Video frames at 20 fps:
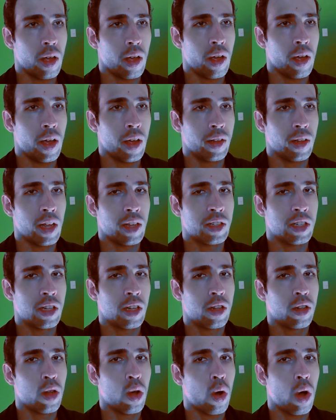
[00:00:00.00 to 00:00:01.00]
and I
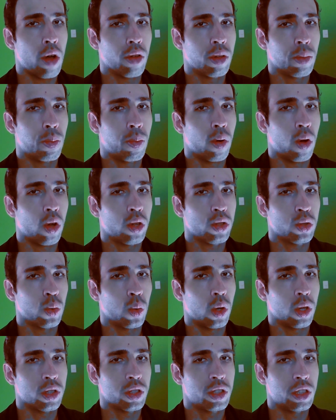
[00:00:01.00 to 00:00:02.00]
didn't know how the boss
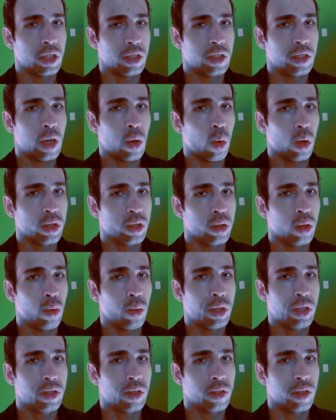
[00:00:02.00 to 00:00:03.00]
was since there was
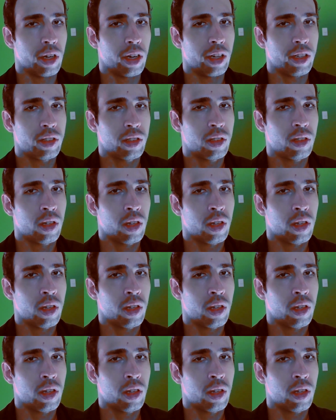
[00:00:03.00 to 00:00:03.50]
no internet.